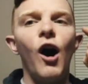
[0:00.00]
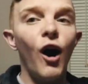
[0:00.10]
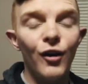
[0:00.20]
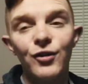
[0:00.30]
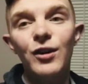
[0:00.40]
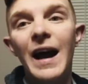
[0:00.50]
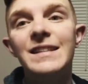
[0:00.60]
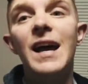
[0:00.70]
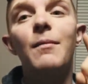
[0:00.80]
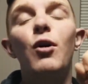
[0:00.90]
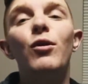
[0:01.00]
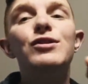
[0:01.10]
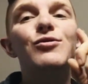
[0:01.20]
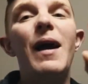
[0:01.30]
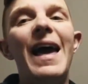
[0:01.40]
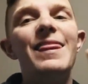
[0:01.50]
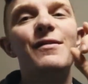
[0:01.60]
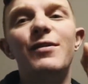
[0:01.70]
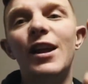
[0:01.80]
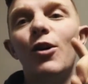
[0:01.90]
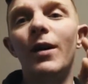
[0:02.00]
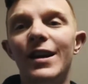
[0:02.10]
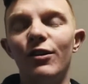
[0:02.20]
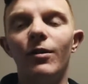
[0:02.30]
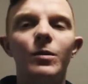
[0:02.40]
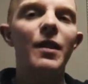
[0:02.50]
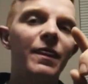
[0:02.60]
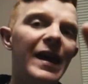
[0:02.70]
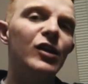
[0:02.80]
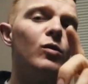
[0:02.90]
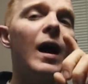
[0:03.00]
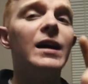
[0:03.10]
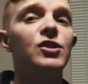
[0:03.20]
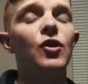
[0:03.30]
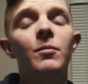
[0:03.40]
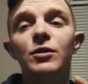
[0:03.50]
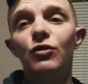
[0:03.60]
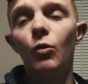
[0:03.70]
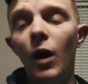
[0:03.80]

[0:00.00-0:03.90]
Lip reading: All right, you guys, I'm going to end the video here. I want to thank you guys so much for